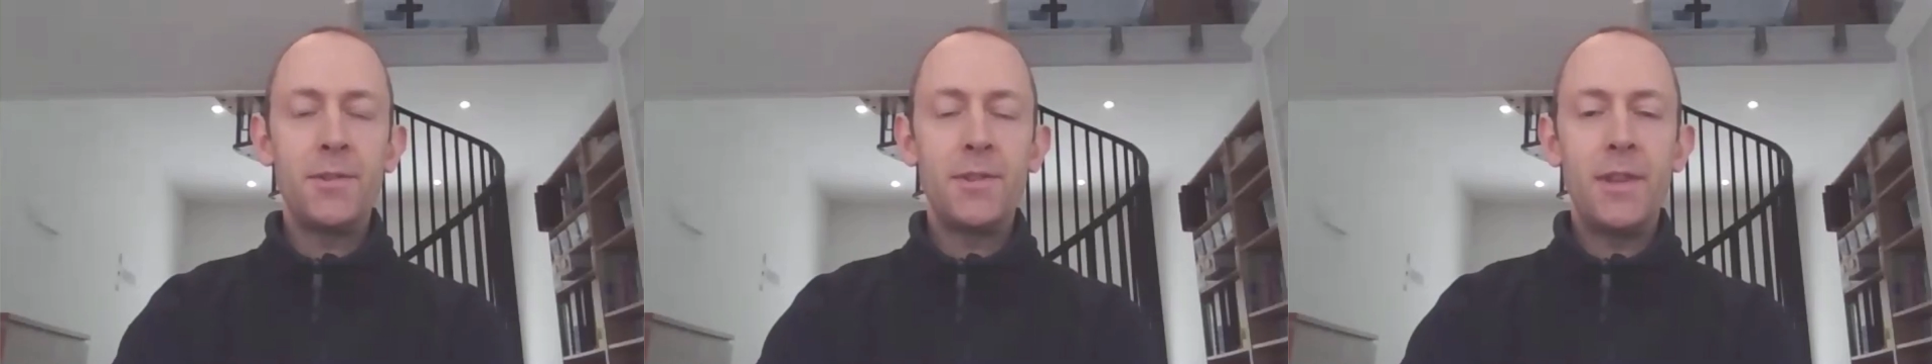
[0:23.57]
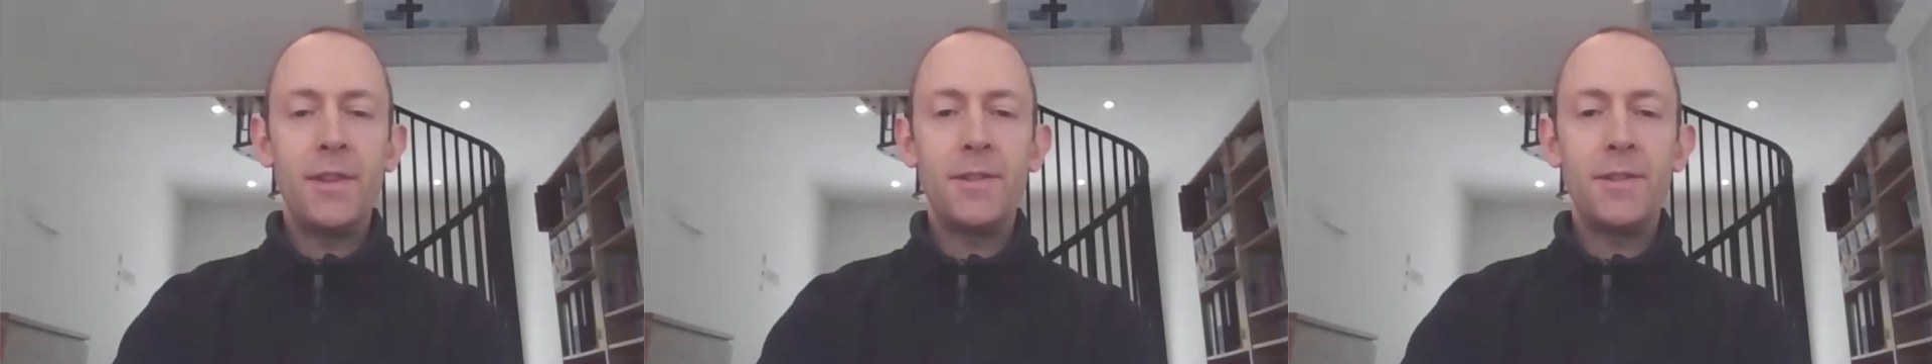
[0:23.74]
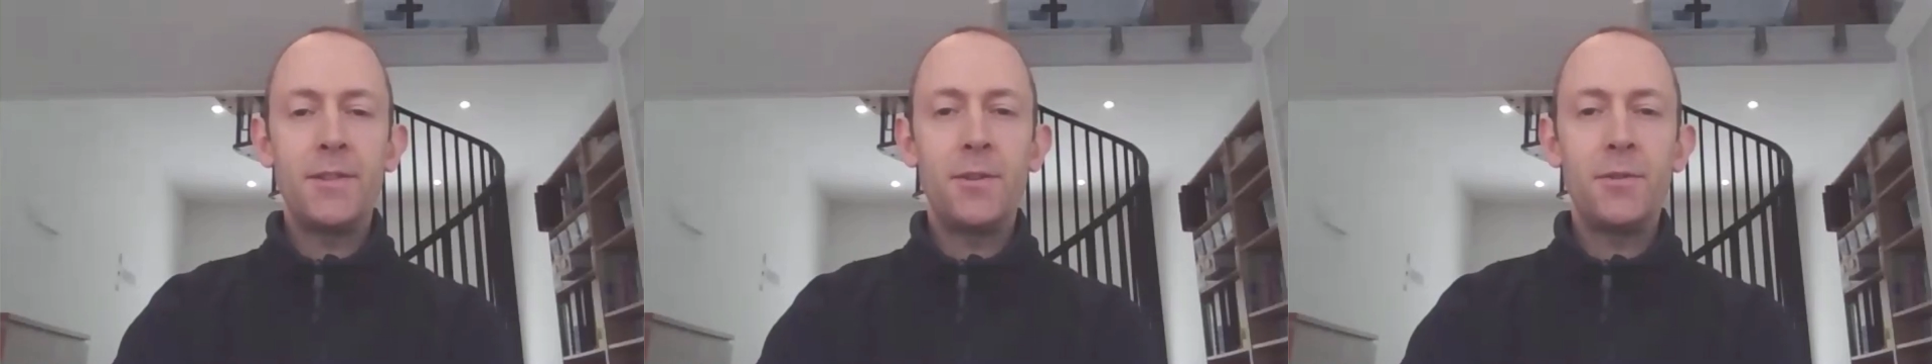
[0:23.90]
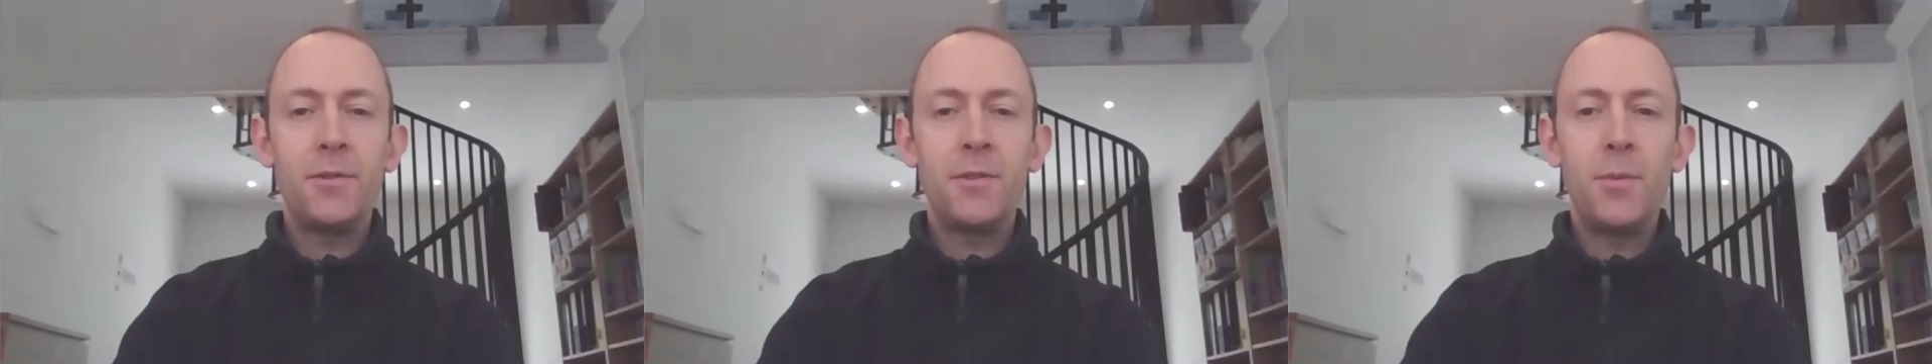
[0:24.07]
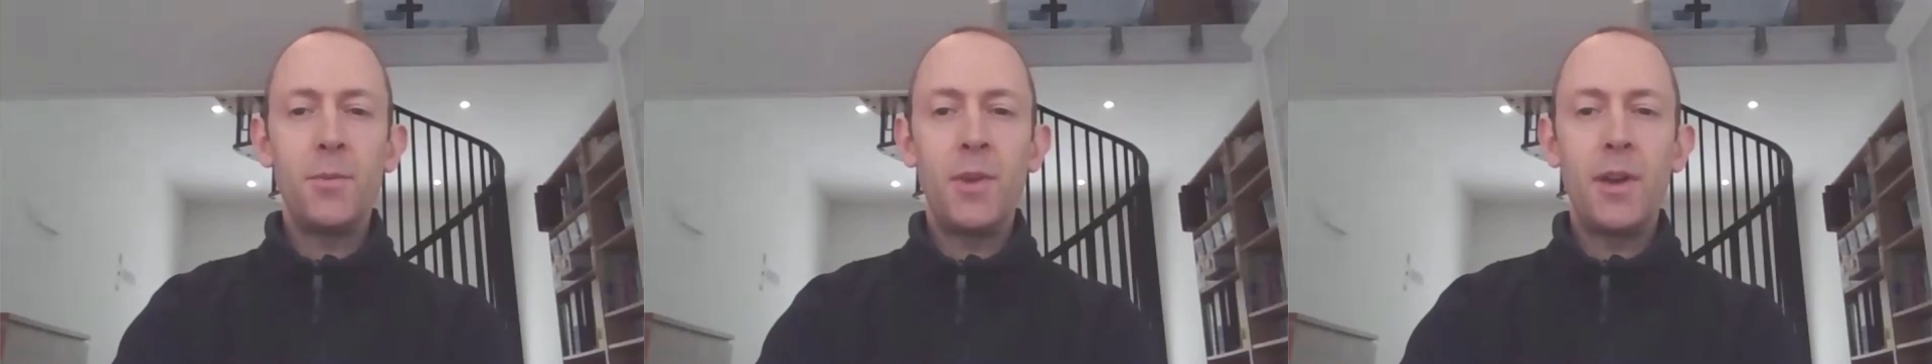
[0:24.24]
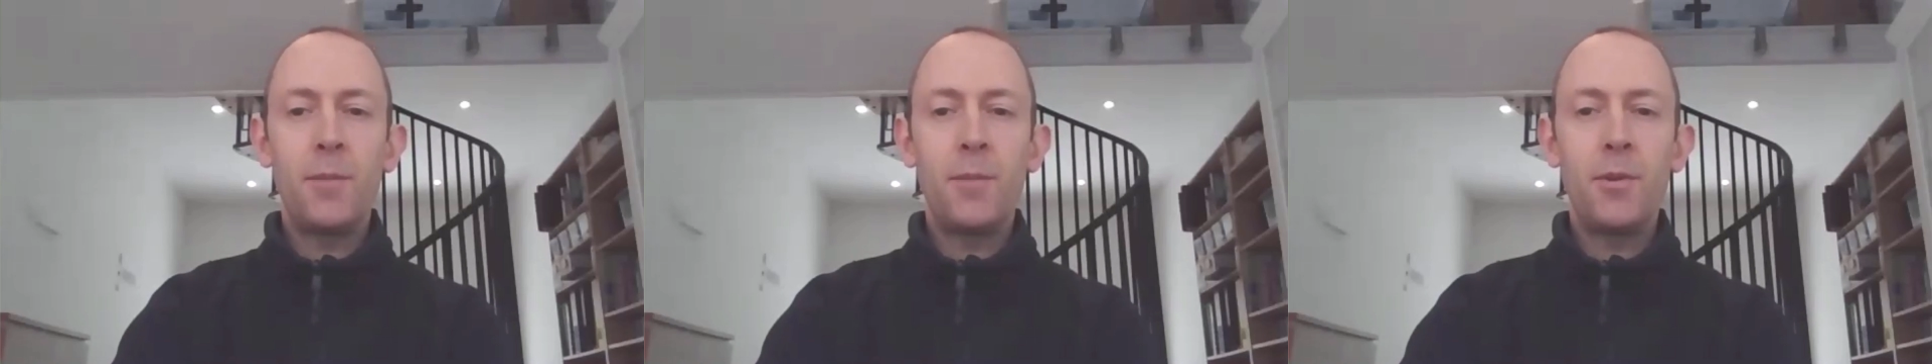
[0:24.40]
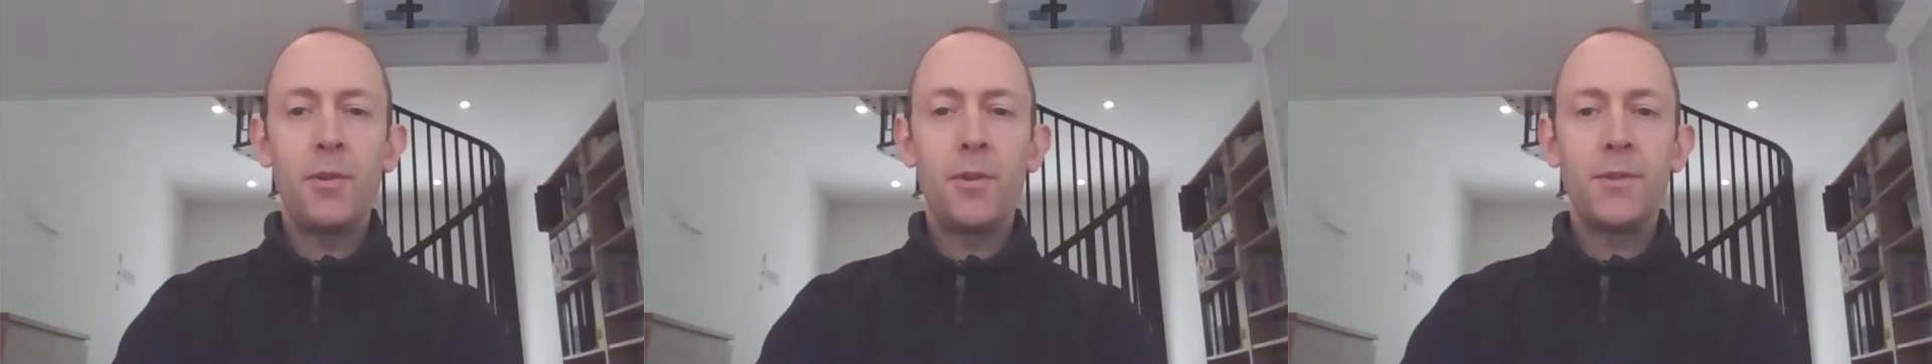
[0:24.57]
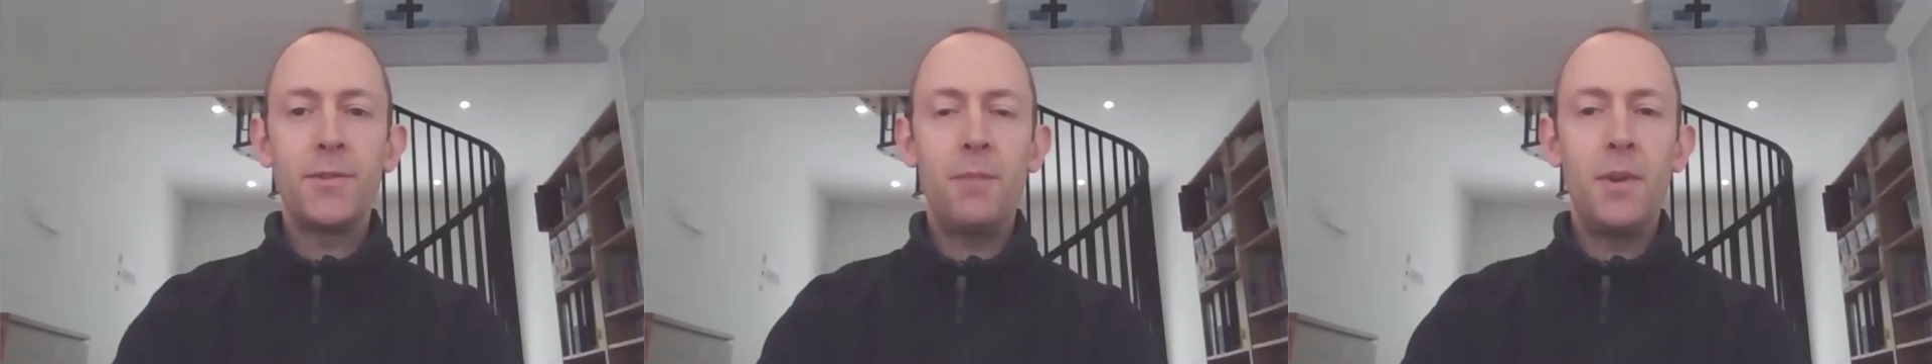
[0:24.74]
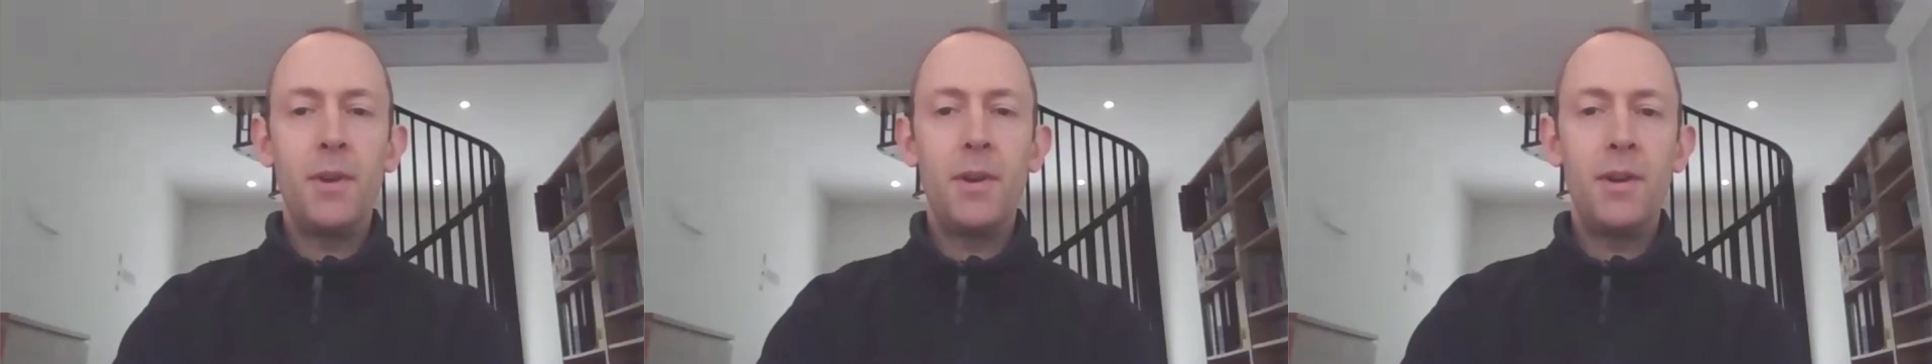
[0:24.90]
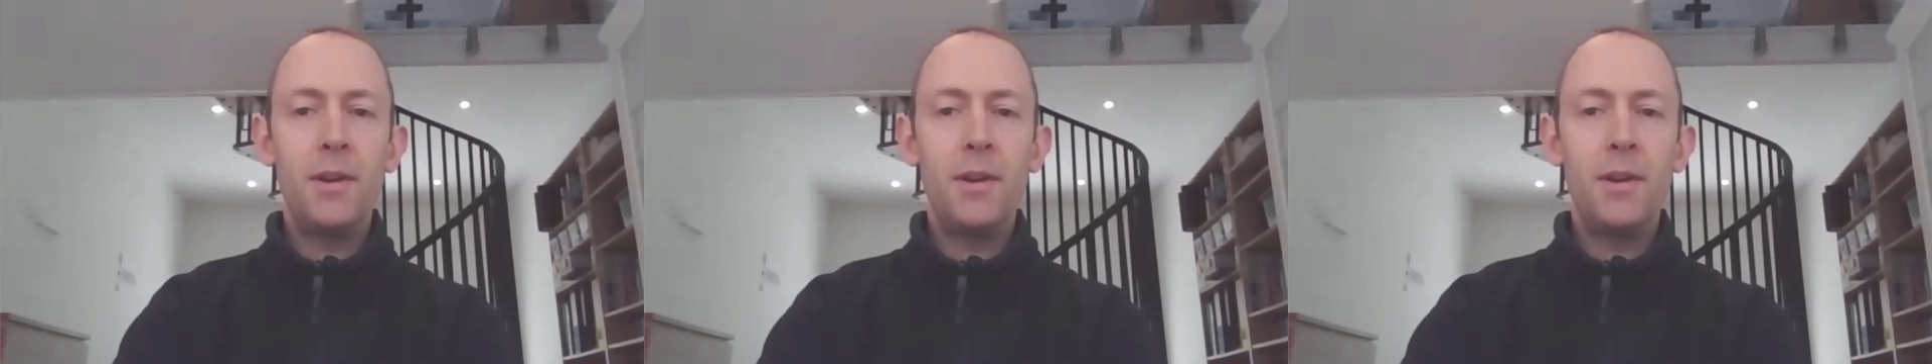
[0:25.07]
like the salts that we come across